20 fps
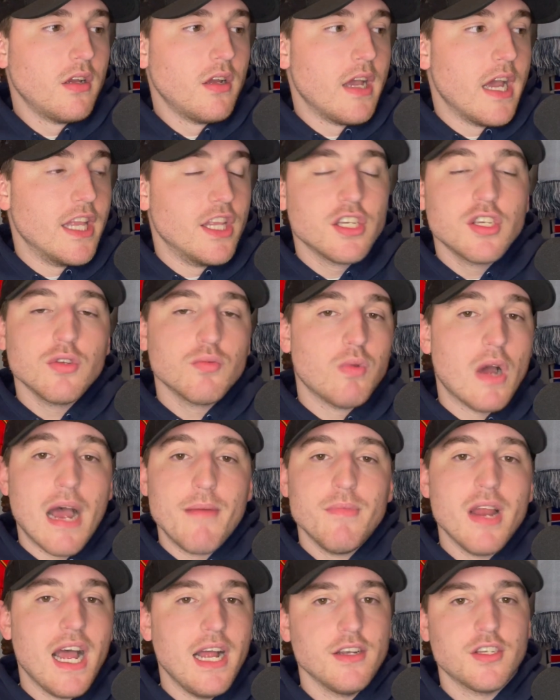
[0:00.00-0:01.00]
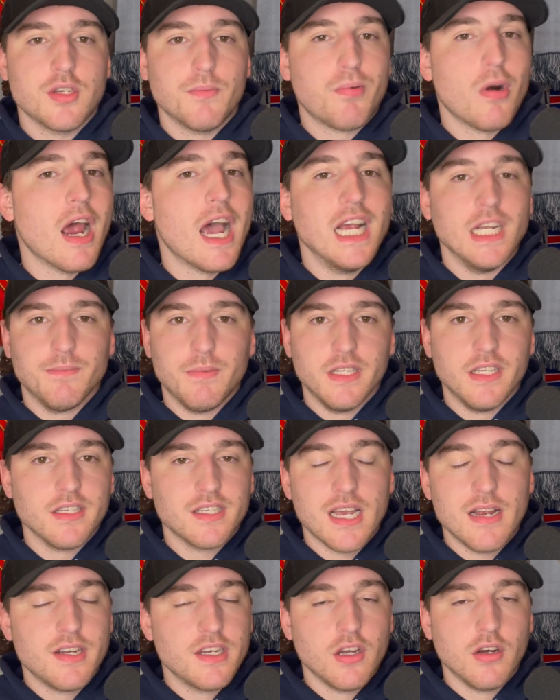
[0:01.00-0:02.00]
And this is, I'm not surprised by this.
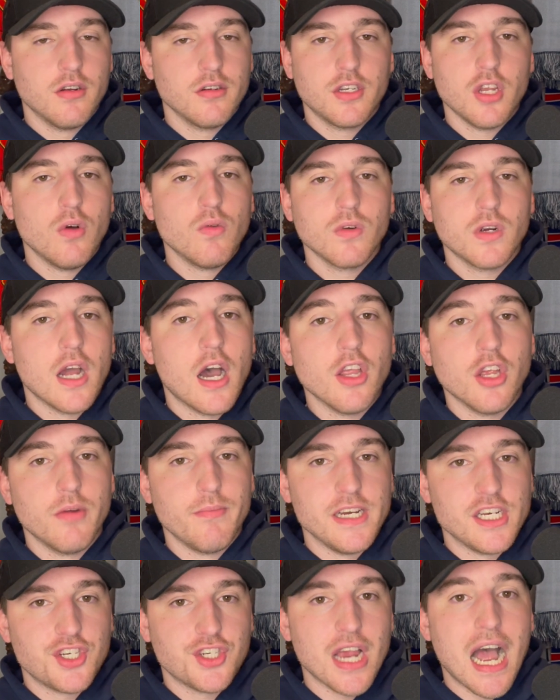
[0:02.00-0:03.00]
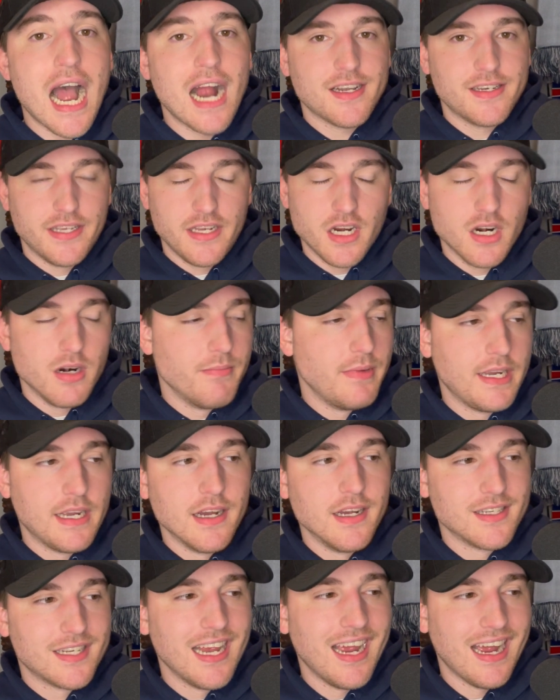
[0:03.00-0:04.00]
I don't color me shocked here,
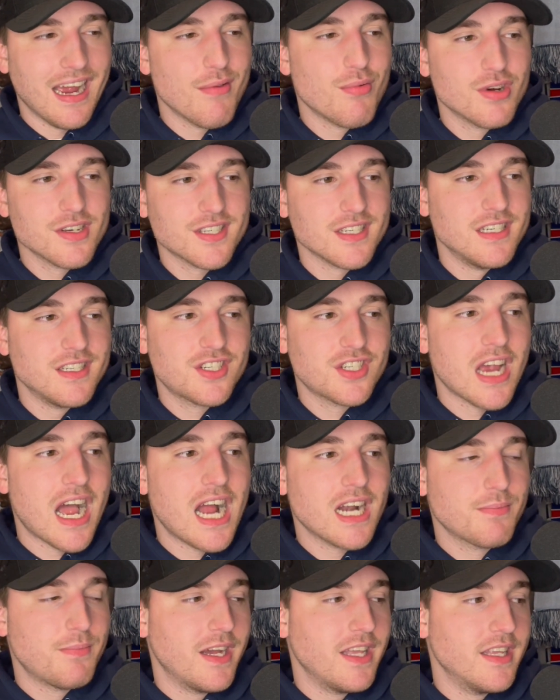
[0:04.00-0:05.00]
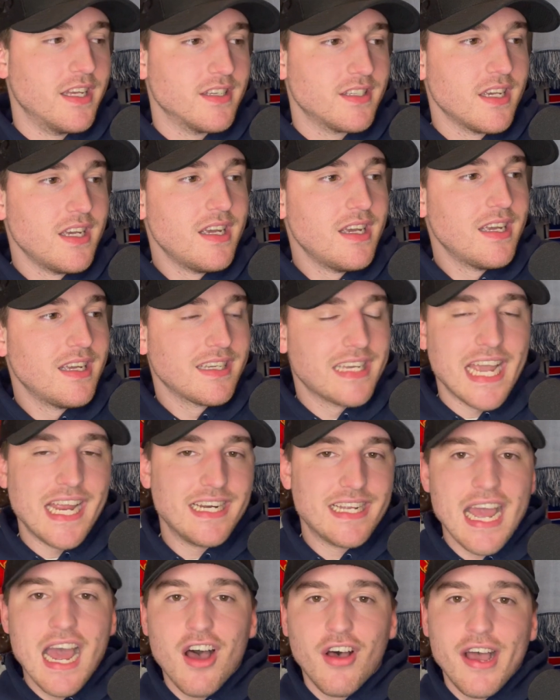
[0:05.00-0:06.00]
because I wasn't shocked by this. Cade
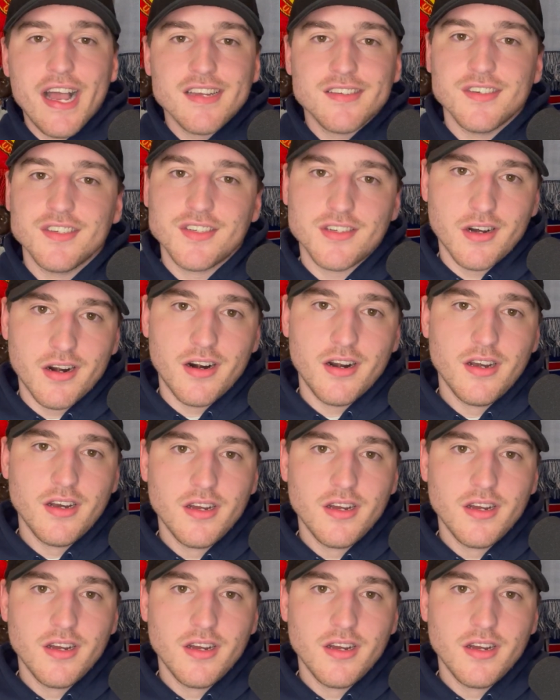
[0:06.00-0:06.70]
Cowell has to start.